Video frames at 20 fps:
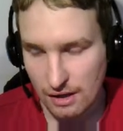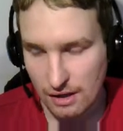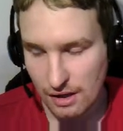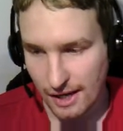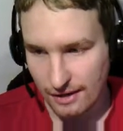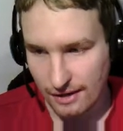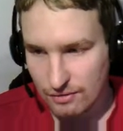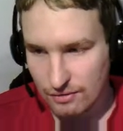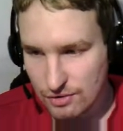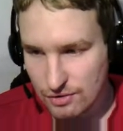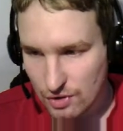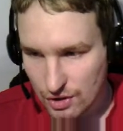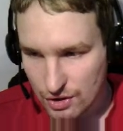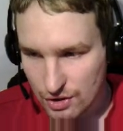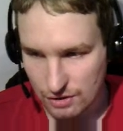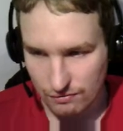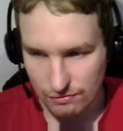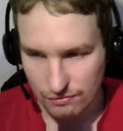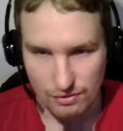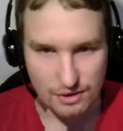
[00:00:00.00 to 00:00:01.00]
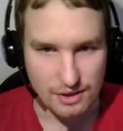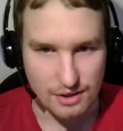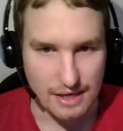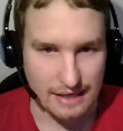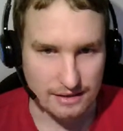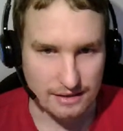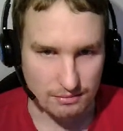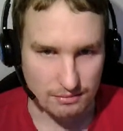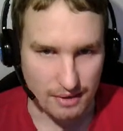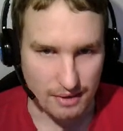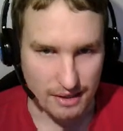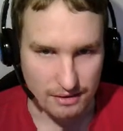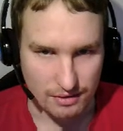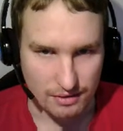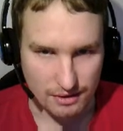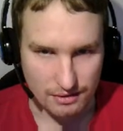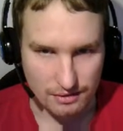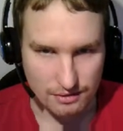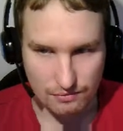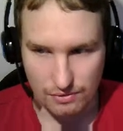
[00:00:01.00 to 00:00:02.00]
and we're searching for the next
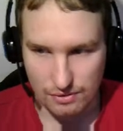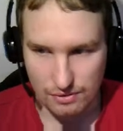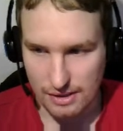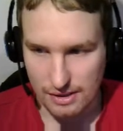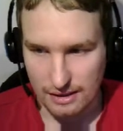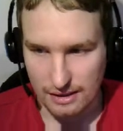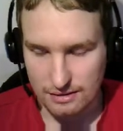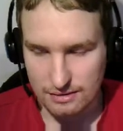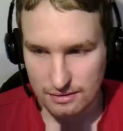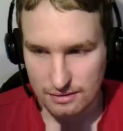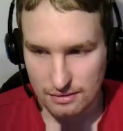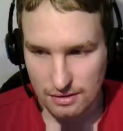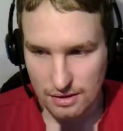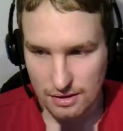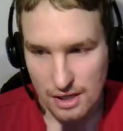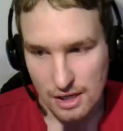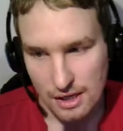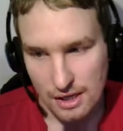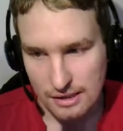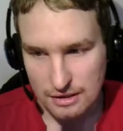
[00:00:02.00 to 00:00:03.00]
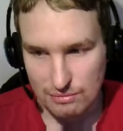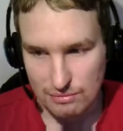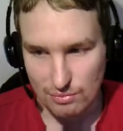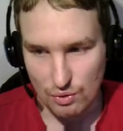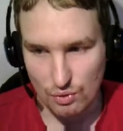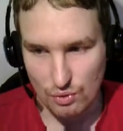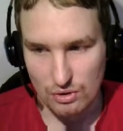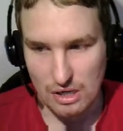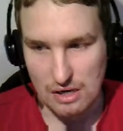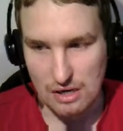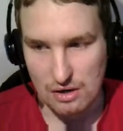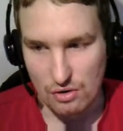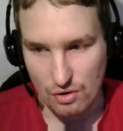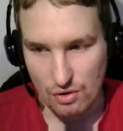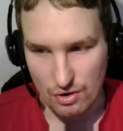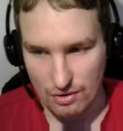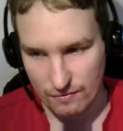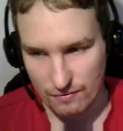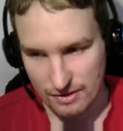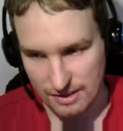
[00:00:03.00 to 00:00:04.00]
matrix, for the next smaller
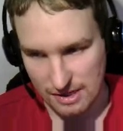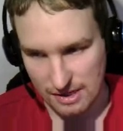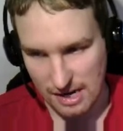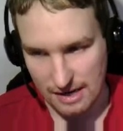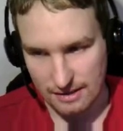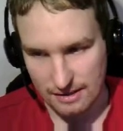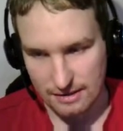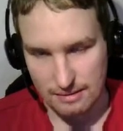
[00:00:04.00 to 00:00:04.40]
or with another